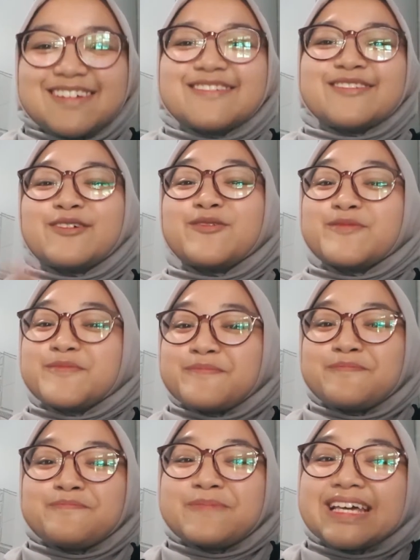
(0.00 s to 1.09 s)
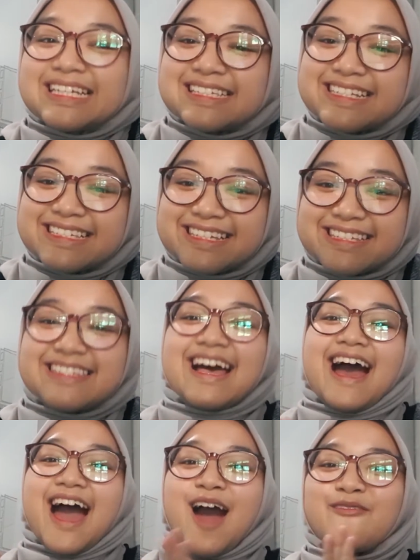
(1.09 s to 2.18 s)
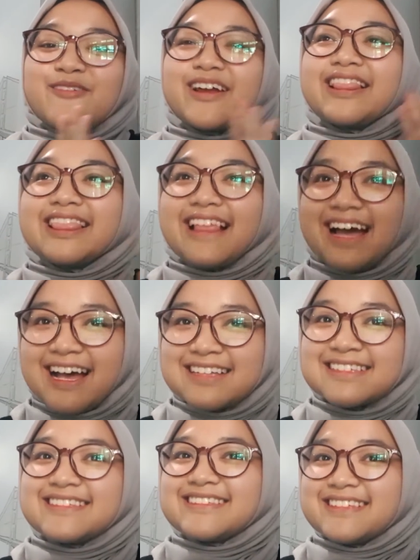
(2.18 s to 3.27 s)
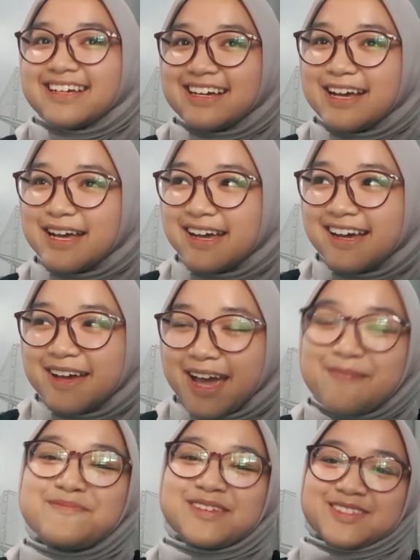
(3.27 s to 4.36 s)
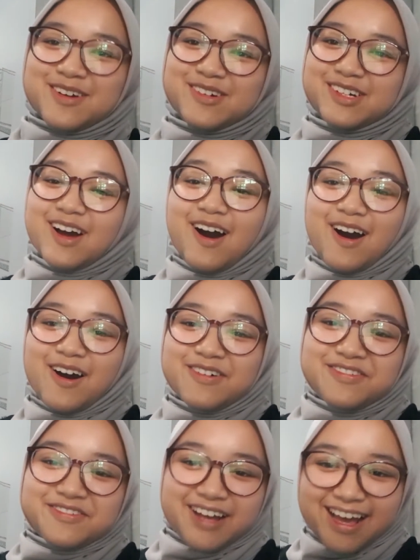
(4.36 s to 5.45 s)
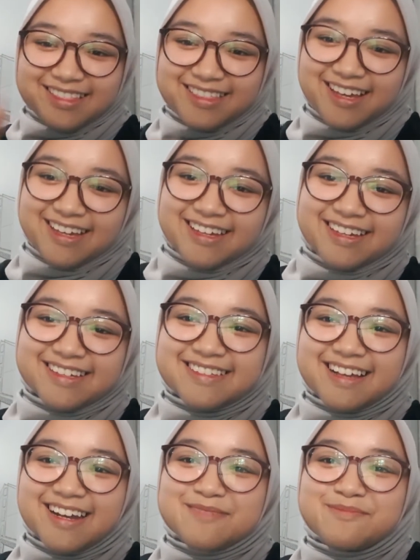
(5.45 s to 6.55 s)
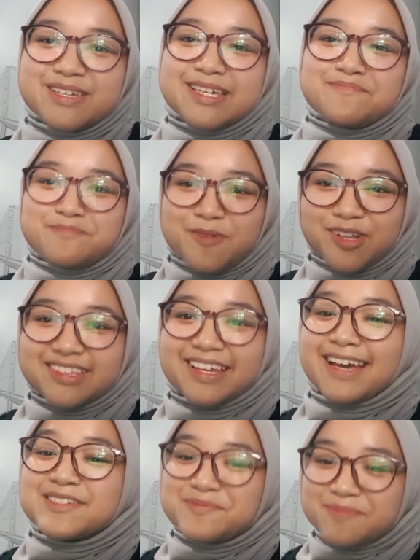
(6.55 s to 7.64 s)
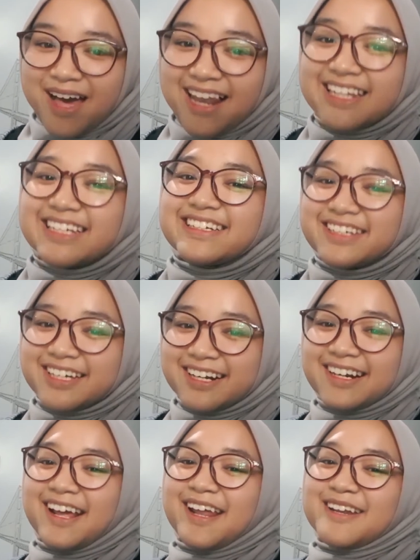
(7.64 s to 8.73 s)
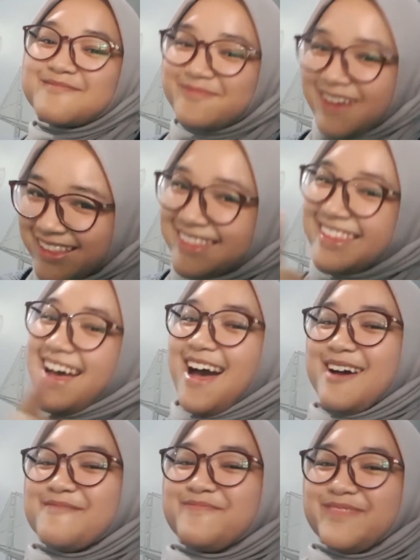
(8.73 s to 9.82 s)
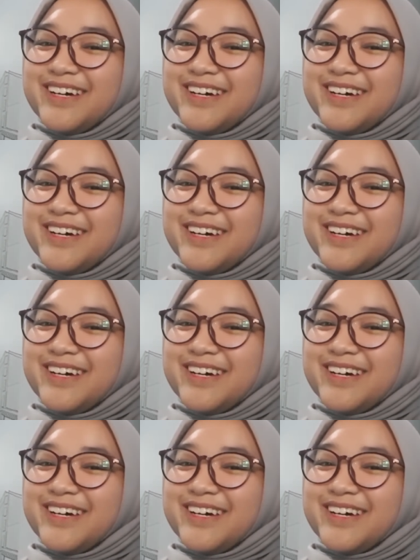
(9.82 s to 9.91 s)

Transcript: So, because this is our last episode of HTI, it's gonna be podcast paling keren mantap.